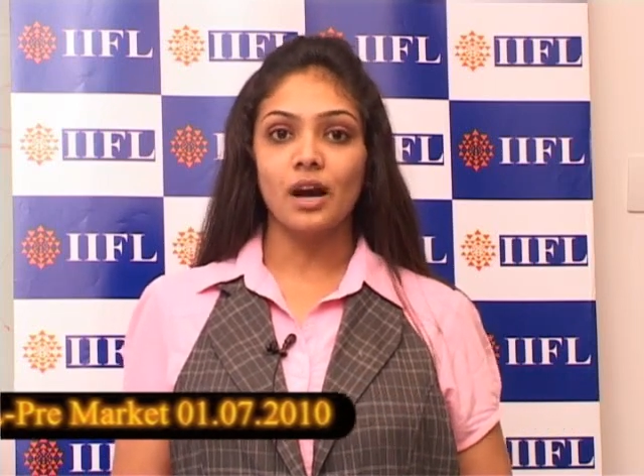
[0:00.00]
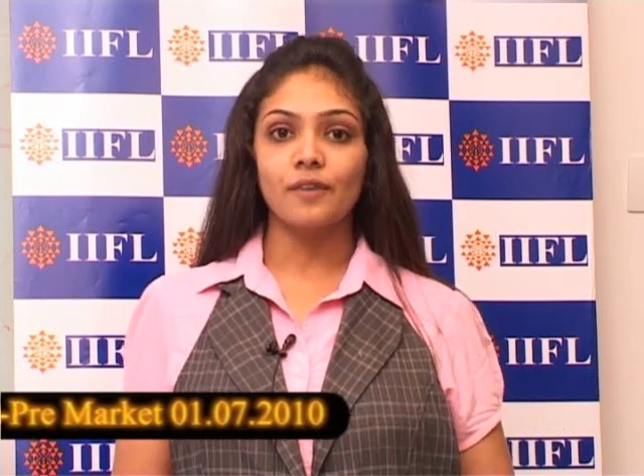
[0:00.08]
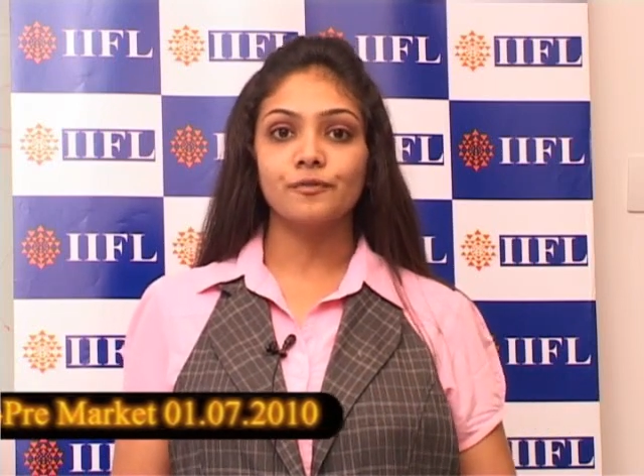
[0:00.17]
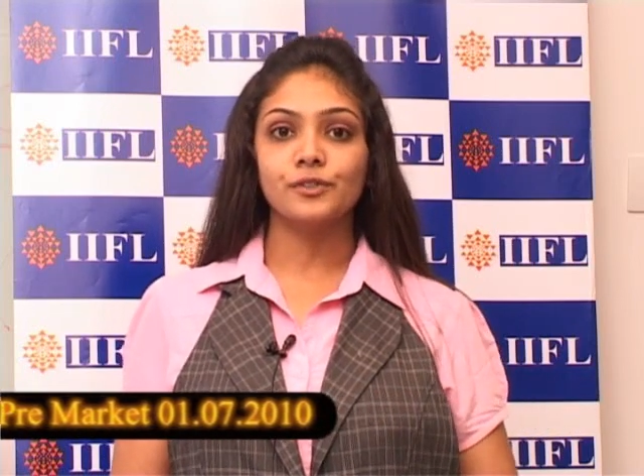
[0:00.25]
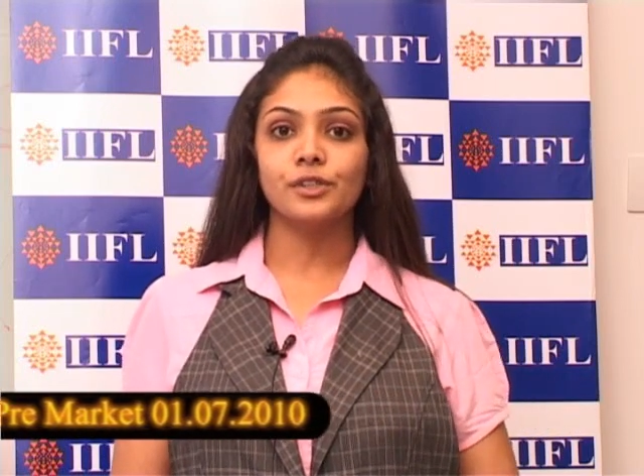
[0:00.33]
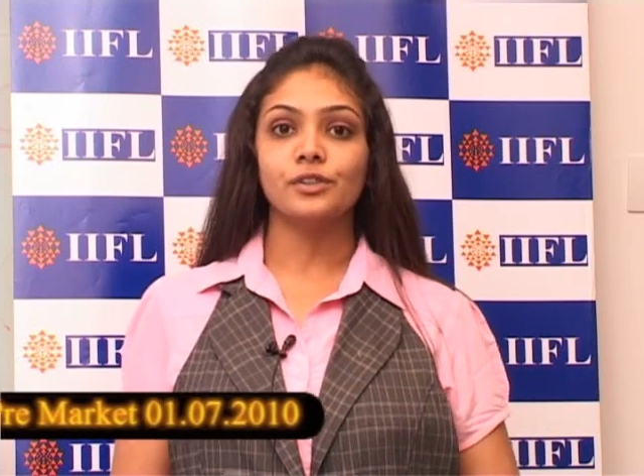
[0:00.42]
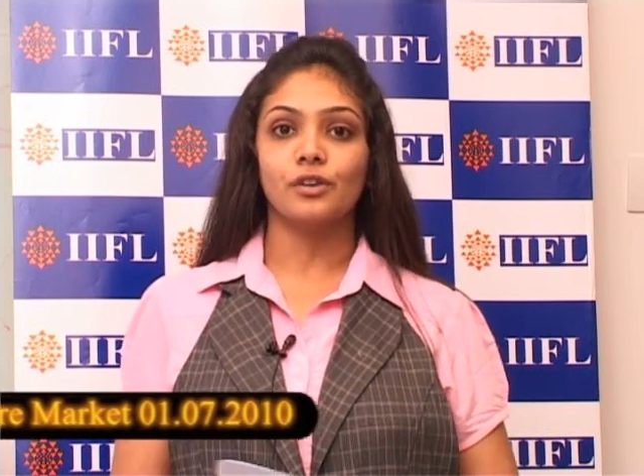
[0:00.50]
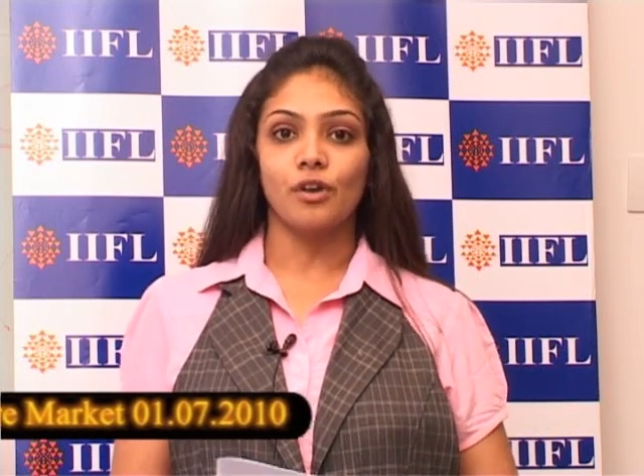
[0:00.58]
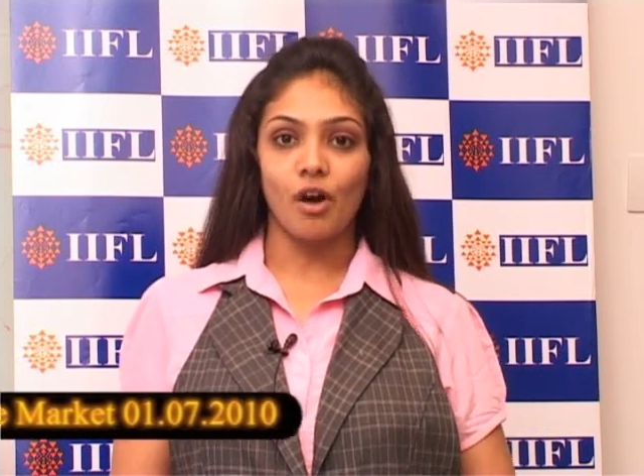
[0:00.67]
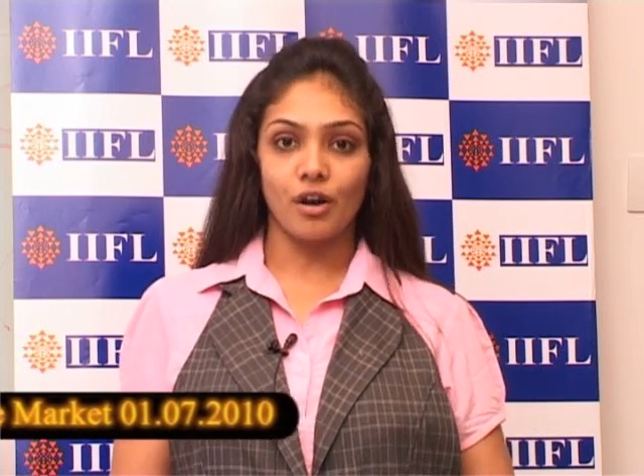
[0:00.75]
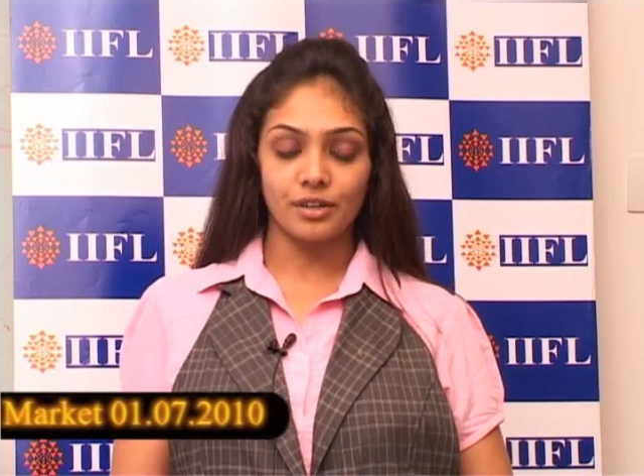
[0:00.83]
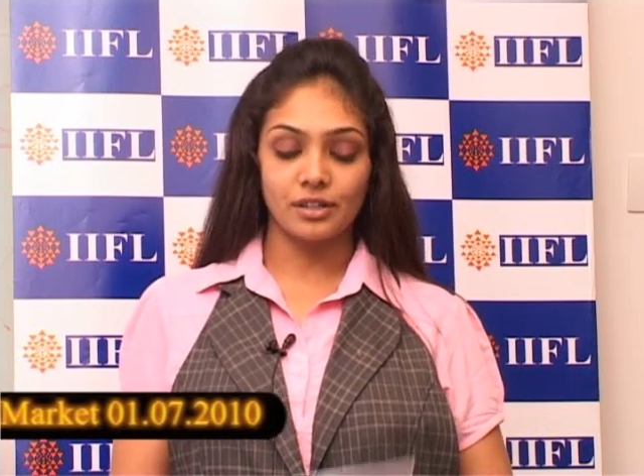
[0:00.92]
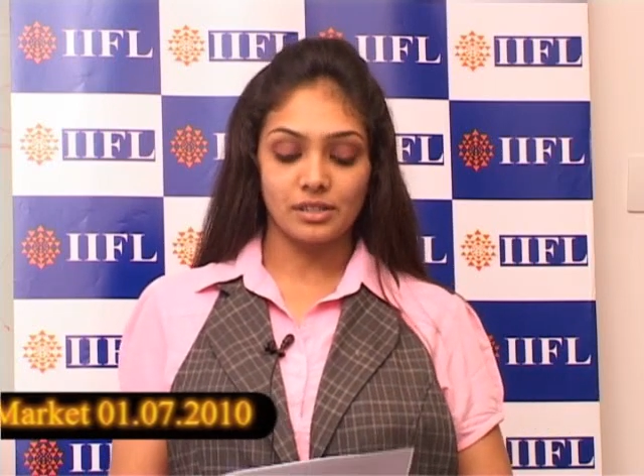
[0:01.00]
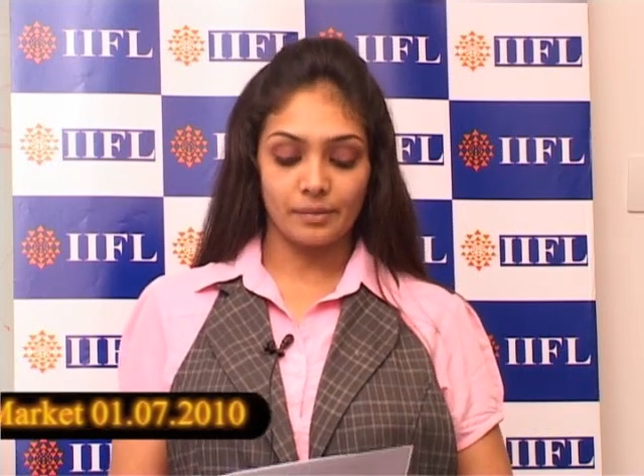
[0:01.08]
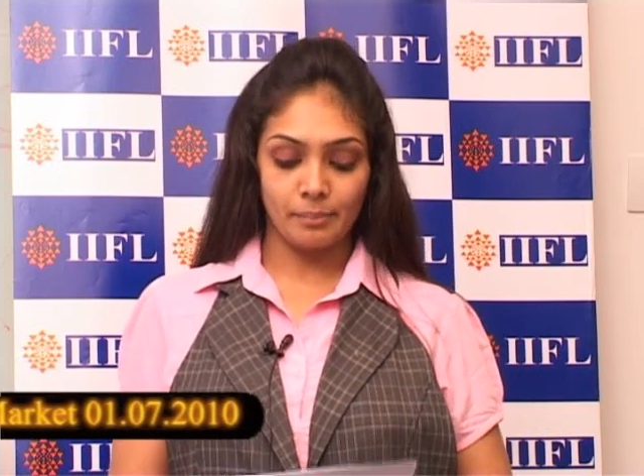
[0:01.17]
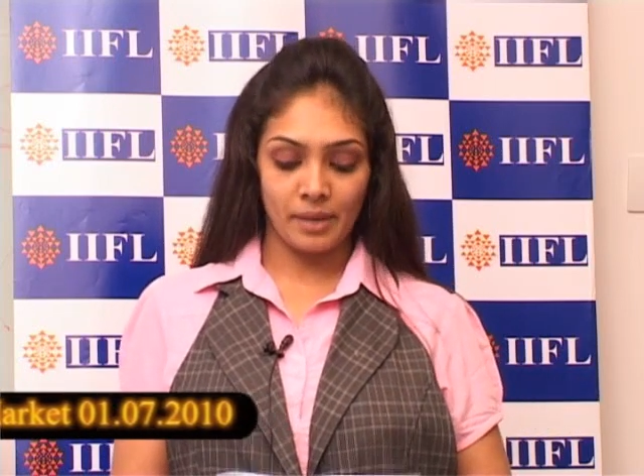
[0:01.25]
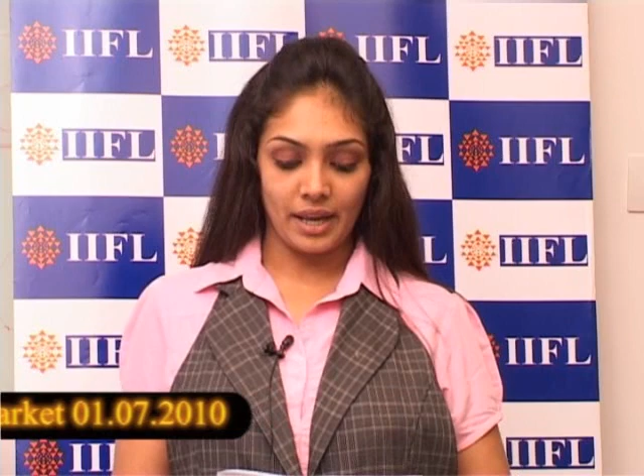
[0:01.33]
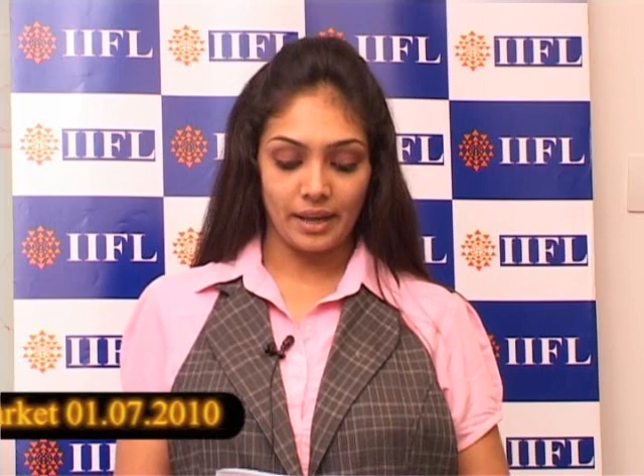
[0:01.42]
after a horrid
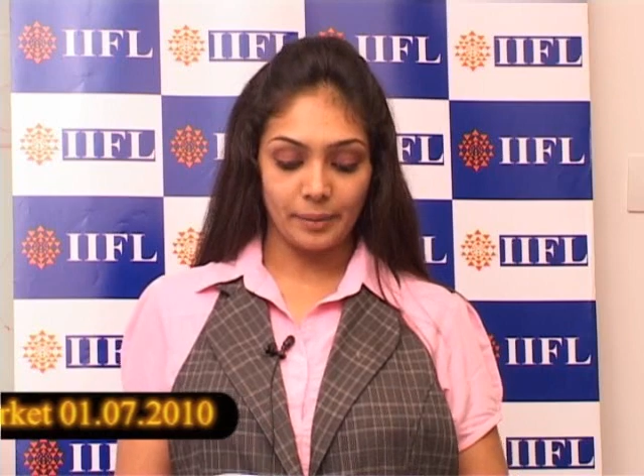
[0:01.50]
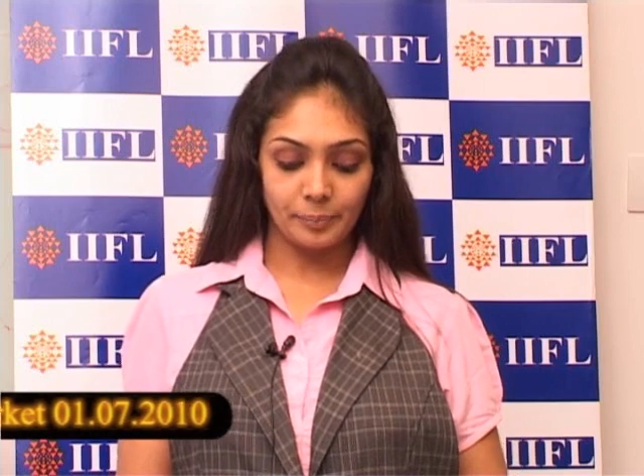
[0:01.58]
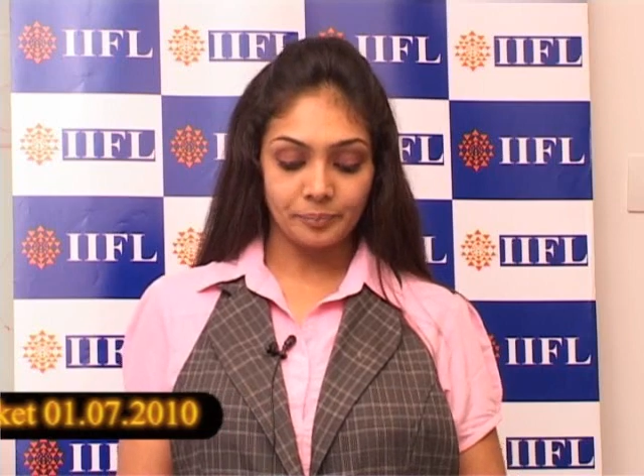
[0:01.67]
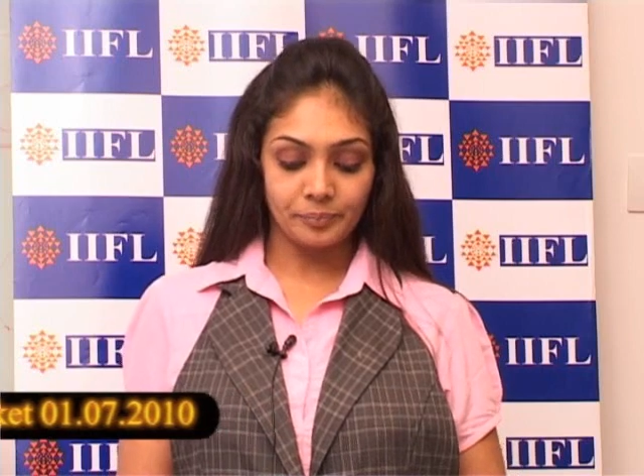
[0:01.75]
May.